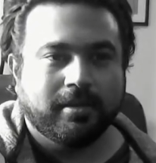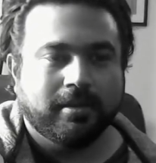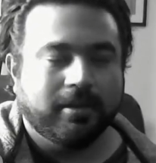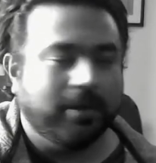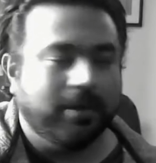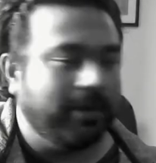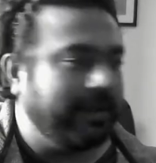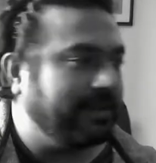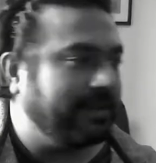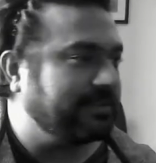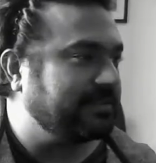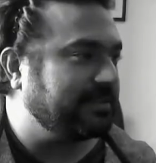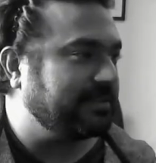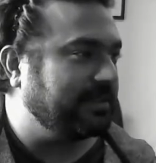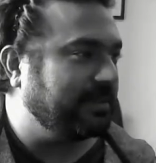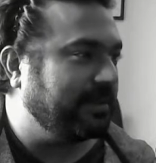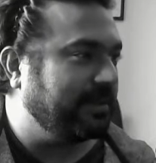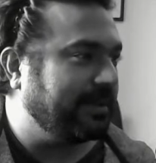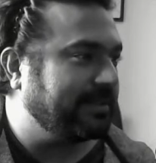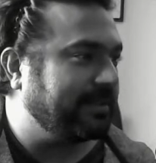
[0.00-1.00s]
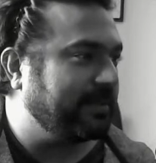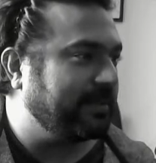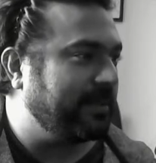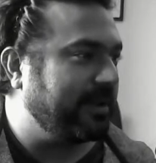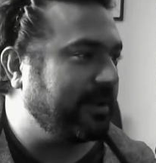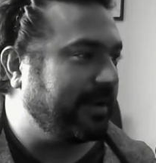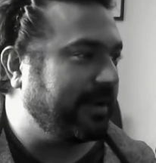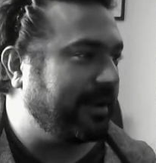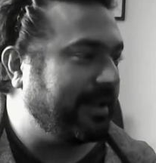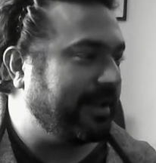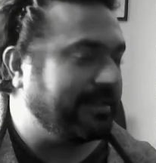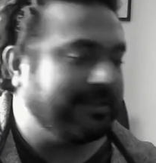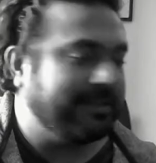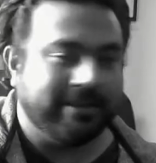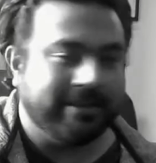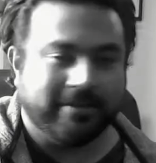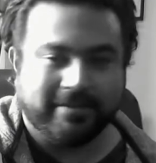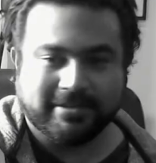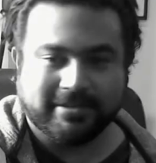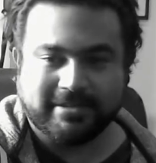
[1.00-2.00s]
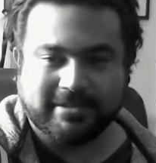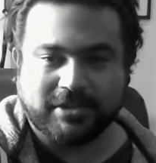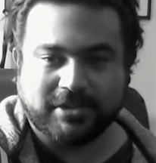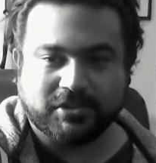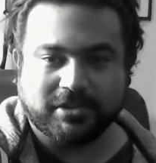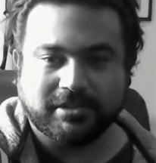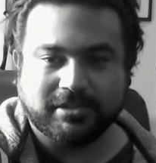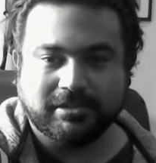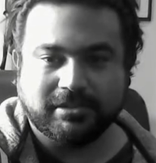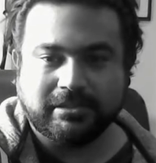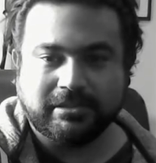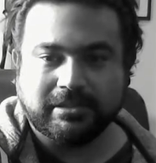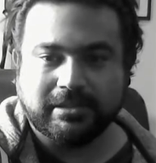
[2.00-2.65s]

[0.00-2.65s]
All right, so I think we're at the end of our session.